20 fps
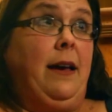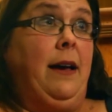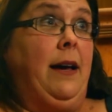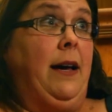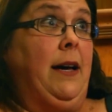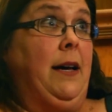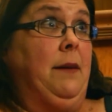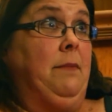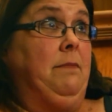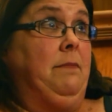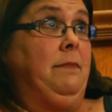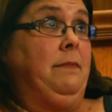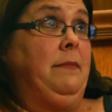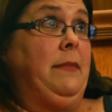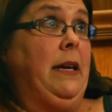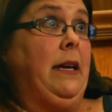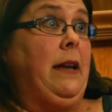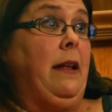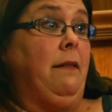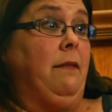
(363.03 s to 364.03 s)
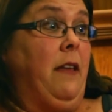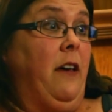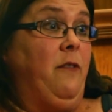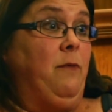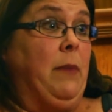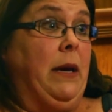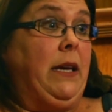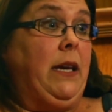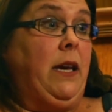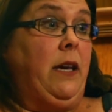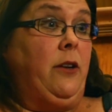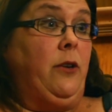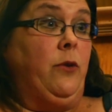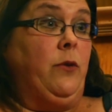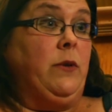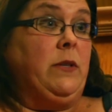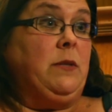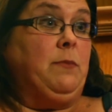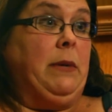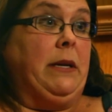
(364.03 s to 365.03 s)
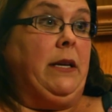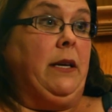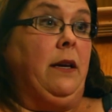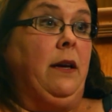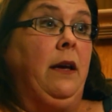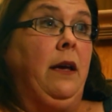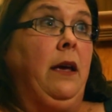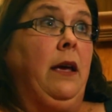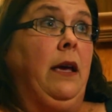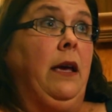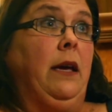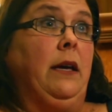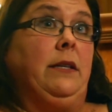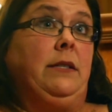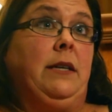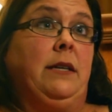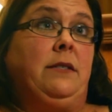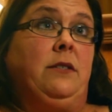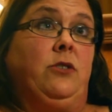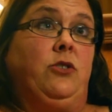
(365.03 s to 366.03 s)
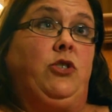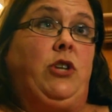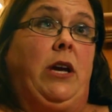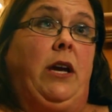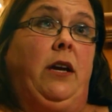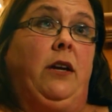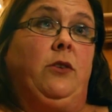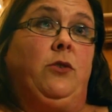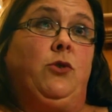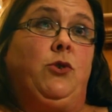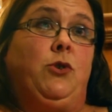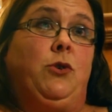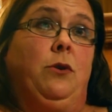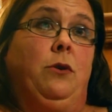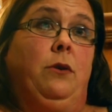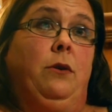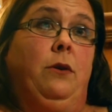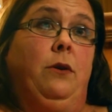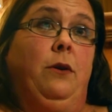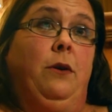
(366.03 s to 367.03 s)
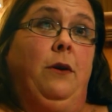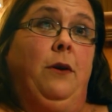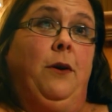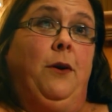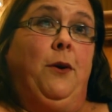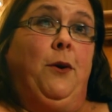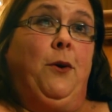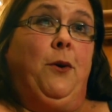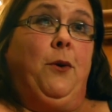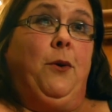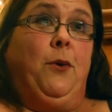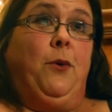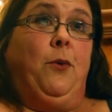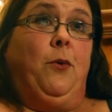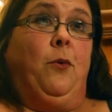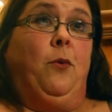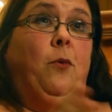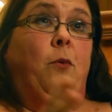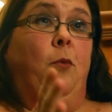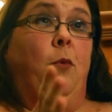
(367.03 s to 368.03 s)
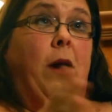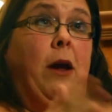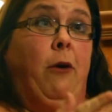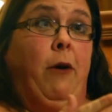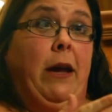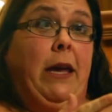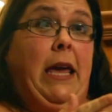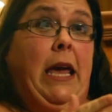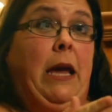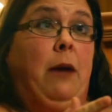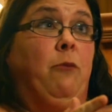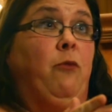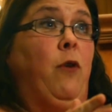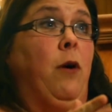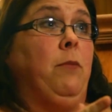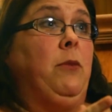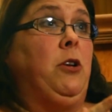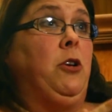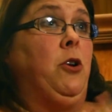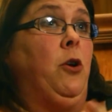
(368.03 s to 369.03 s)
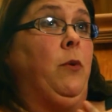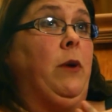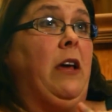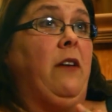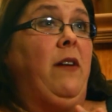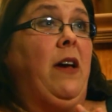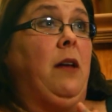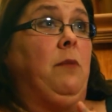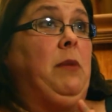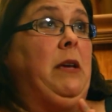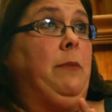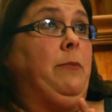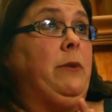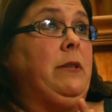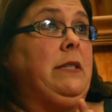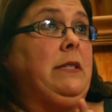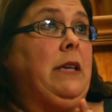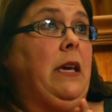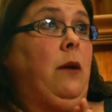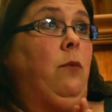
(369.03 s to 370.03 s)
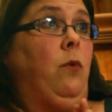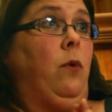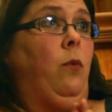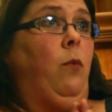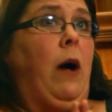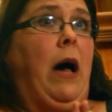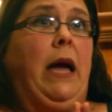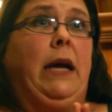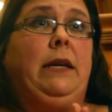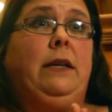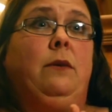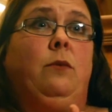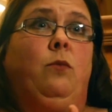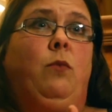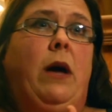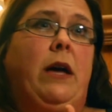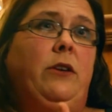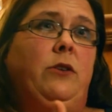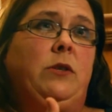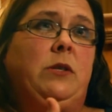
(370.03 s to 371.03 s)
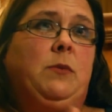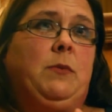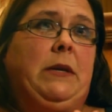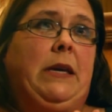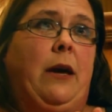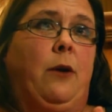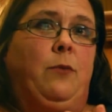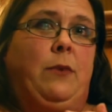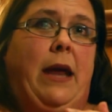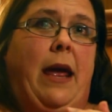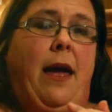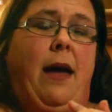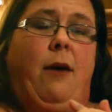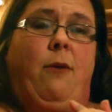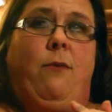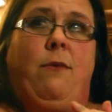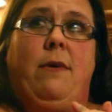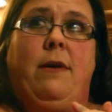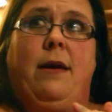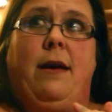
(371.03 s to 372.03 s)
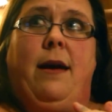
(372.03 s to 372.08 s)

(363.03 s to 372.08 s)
and I love my kiddos, but it doesn't change where I came from. And I've had people say, "Well, why did you speak out now?"